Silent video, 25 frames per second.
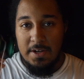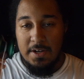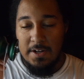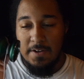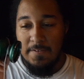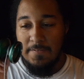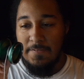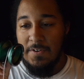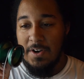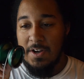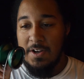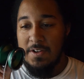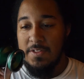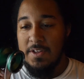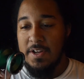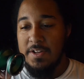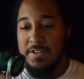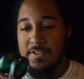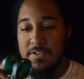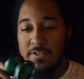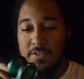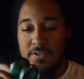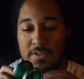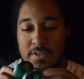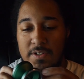And I find
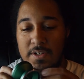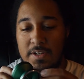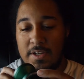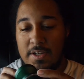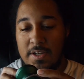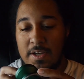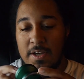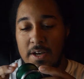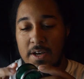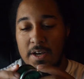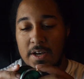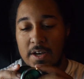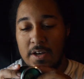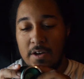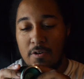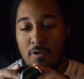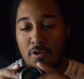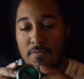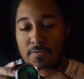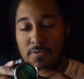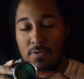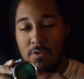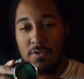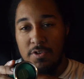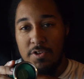that the
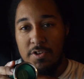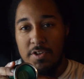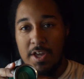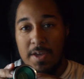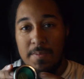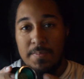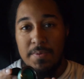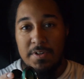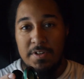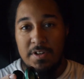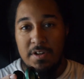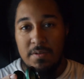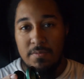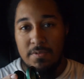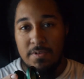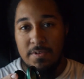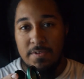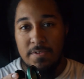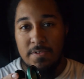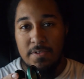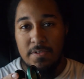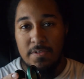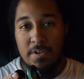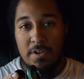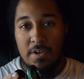overall shape and
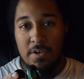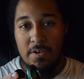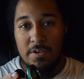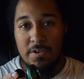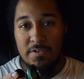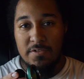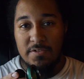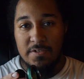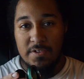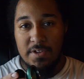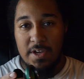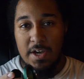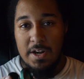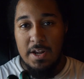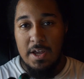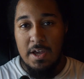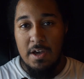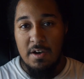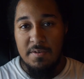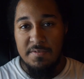nimbleness of the yo-yo just kind of